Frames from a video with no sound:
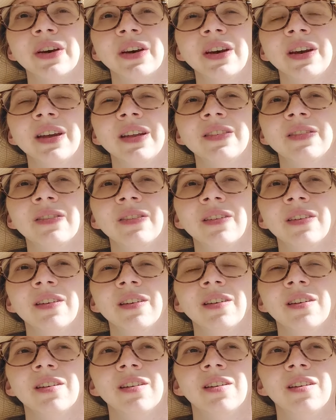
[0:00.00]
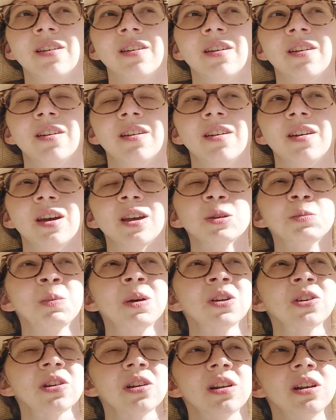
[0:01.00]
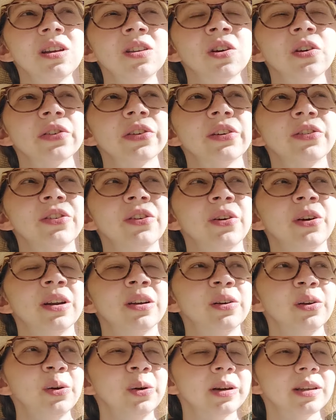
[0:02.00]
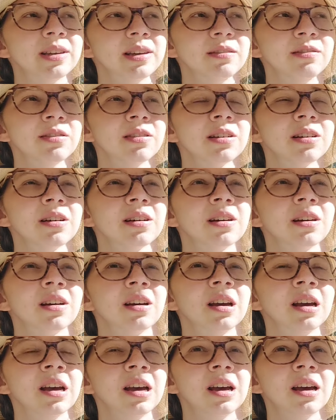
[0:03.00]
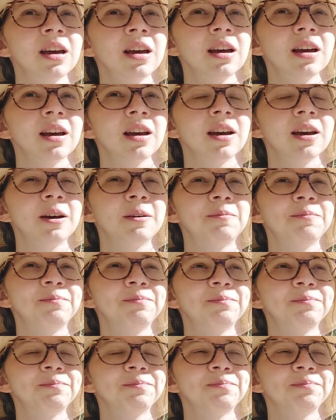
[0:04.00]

and especially not if you're intuitive um,